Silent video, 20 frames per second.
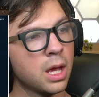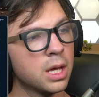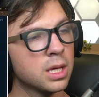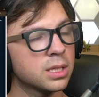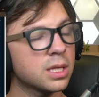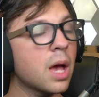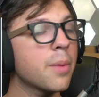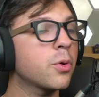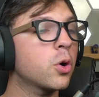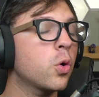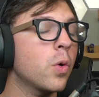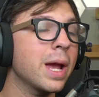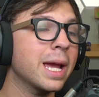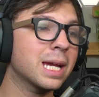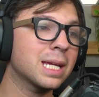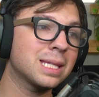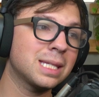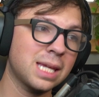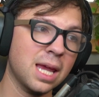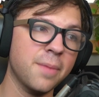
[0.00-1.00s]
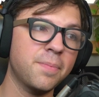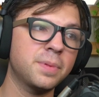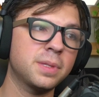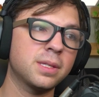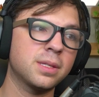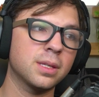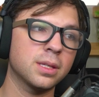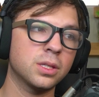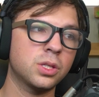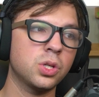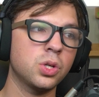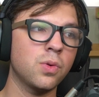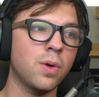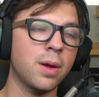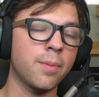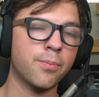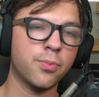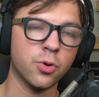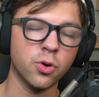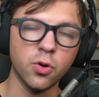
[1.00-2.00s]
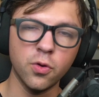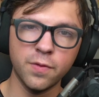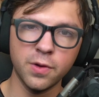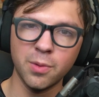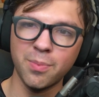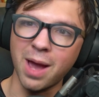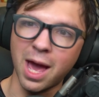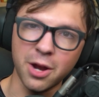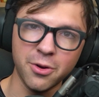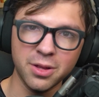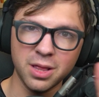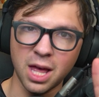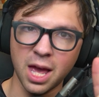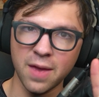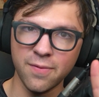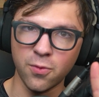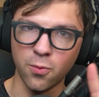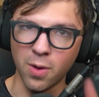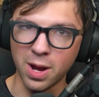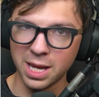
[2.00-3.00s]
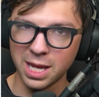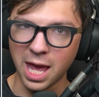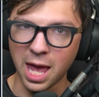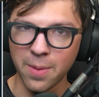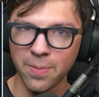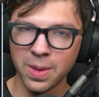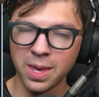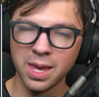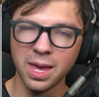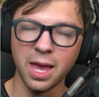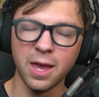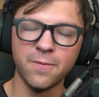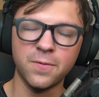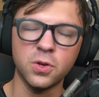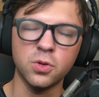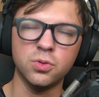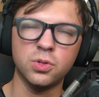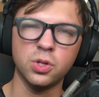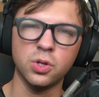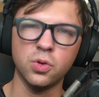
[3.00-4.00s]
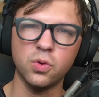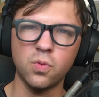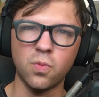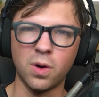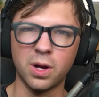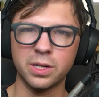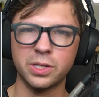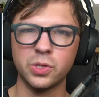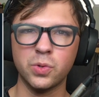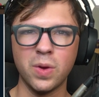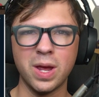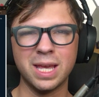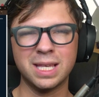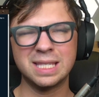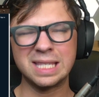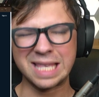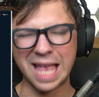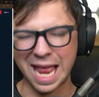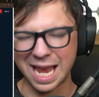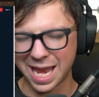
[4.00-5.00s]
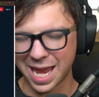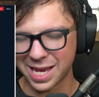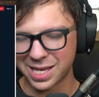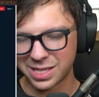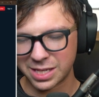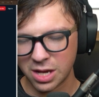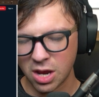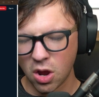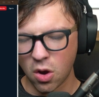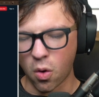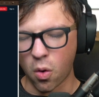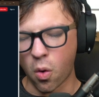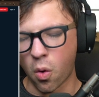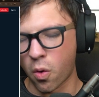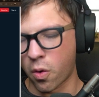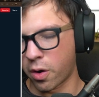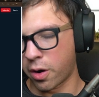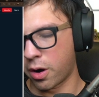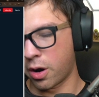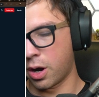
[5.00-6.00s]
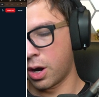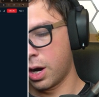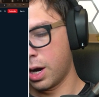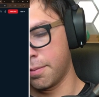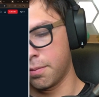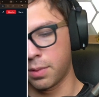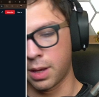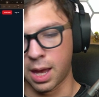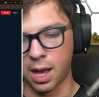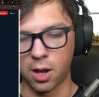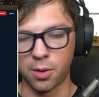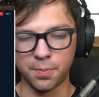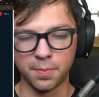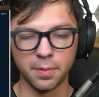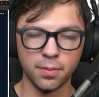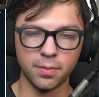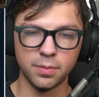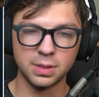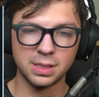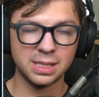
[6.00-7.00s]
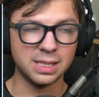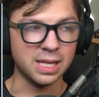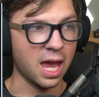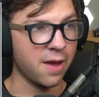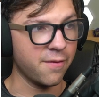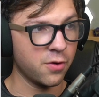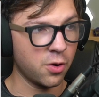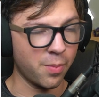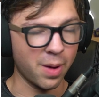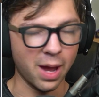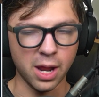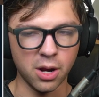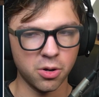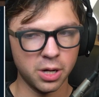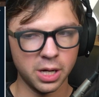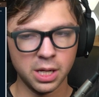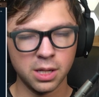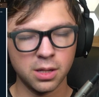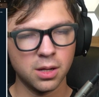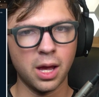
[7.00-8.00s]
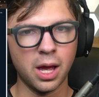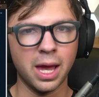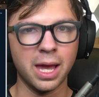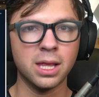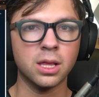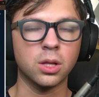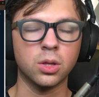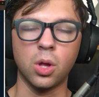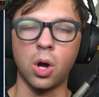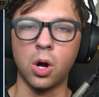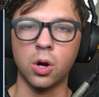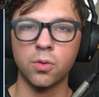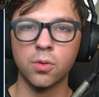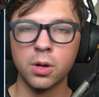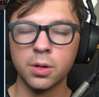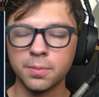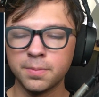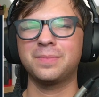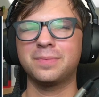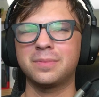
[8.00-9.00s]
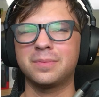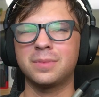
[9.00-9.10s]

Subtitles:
Some quick tips to improve your battery life when gaming if you do want to extend it or help save your battery in the long run.